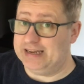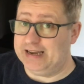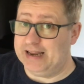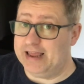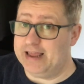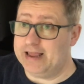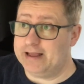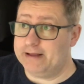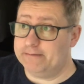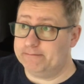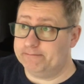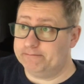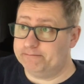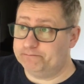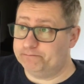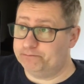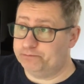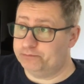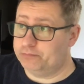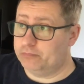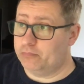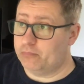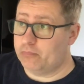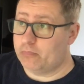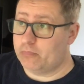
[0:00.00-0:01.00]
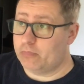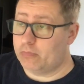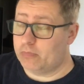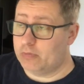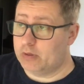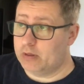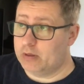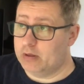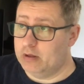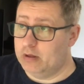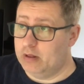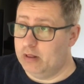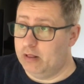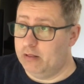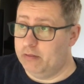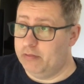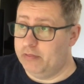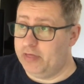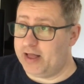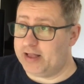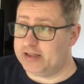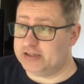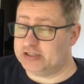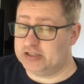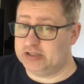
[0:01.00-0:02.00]
it,
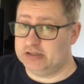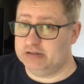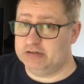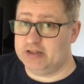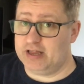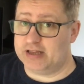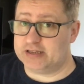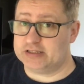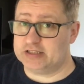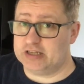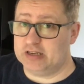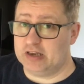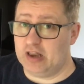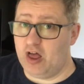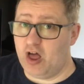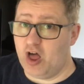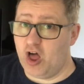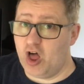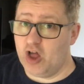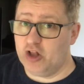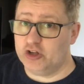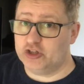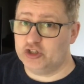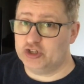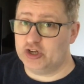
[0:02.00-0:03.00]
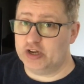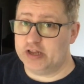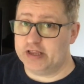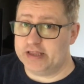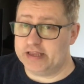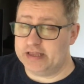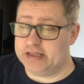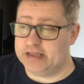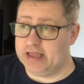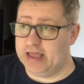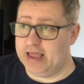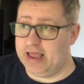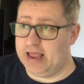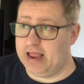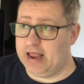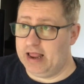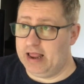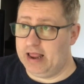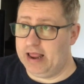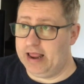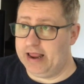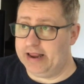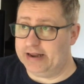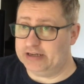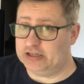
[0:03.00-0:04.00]
that's largely
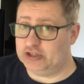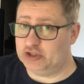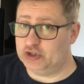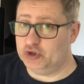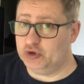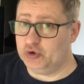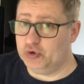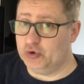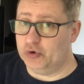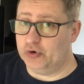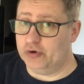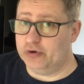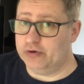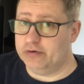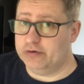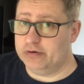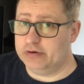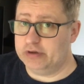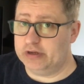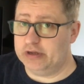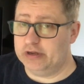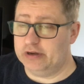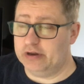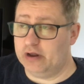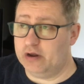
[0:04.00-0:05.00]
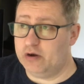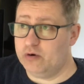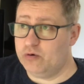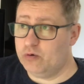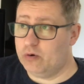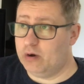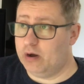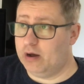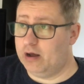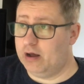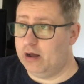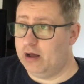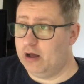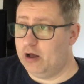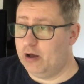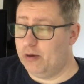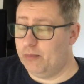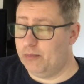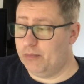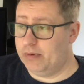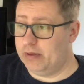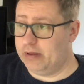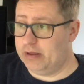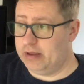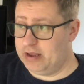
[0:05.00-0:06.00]
it done. You know,
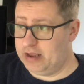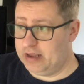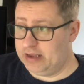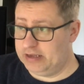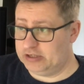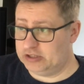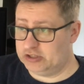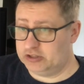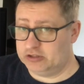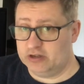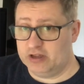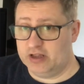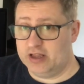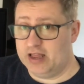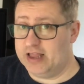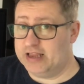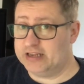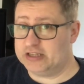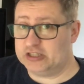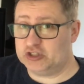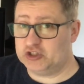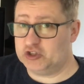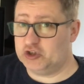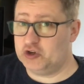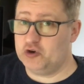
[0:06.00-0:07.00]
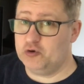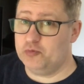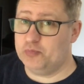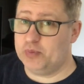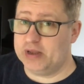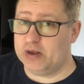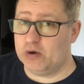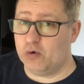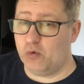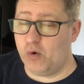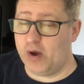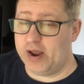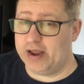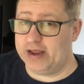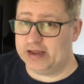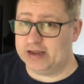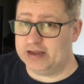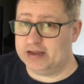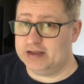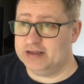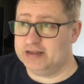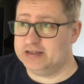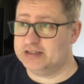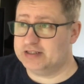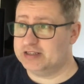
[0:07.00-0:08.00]
it's two big
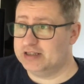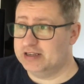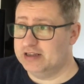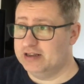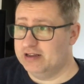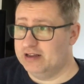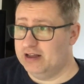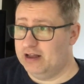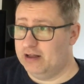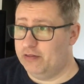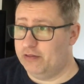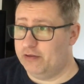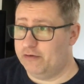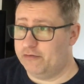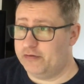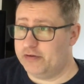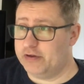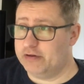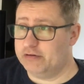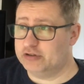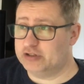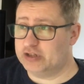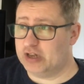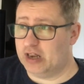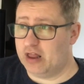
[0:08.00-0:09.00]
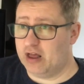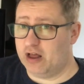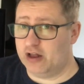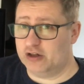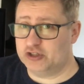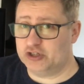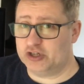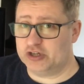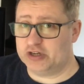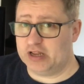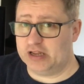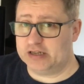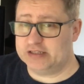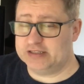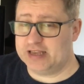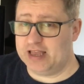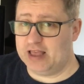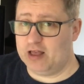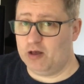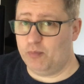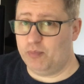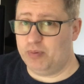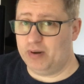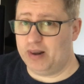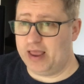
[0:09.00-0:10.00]
wings, the fuselage, a
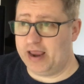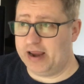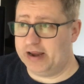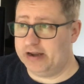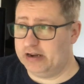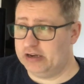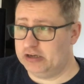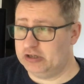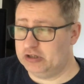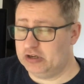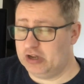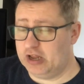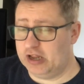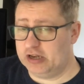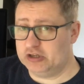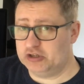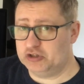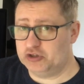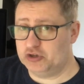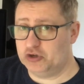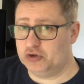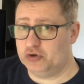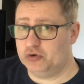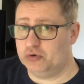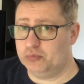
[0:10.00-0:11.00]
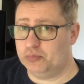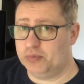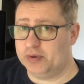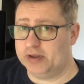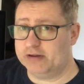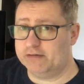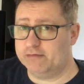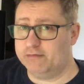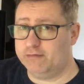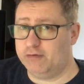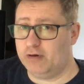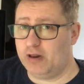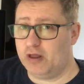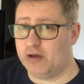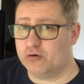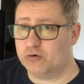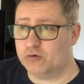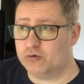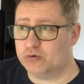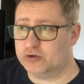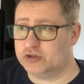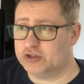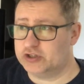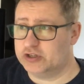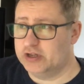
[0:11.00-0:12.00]
tailplane, and two big
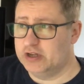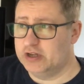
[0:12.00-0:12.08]
floats.